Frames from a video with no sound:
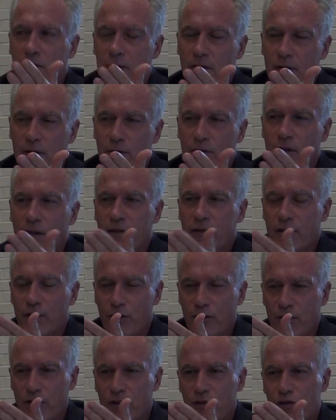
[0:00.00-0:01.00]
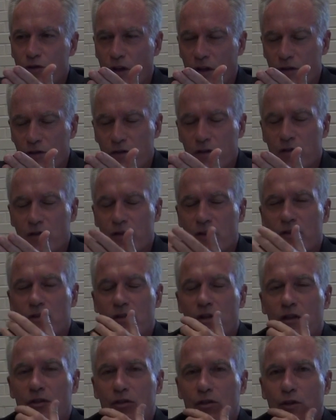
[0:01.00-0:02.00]
the justices
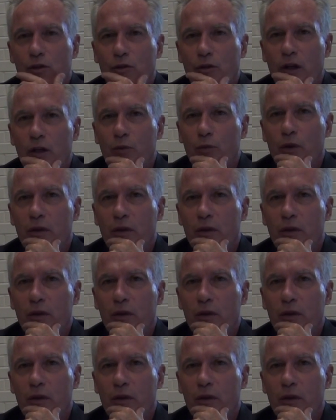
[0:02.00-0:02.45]
disagreed.